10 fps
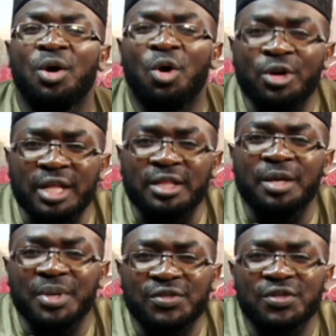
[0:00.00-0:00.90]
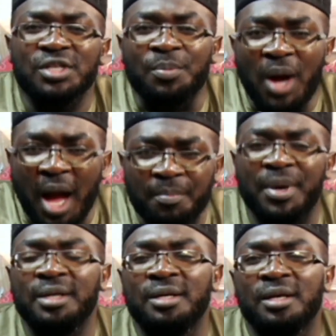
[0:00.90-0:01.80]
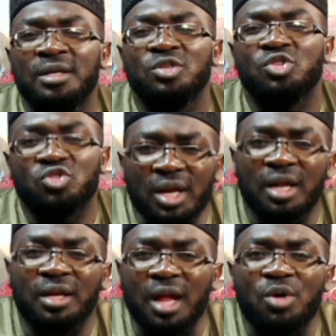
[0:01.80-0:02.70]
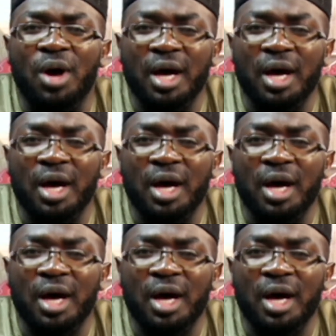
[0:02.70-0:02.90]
ordered the messenger Muhammad sallallahu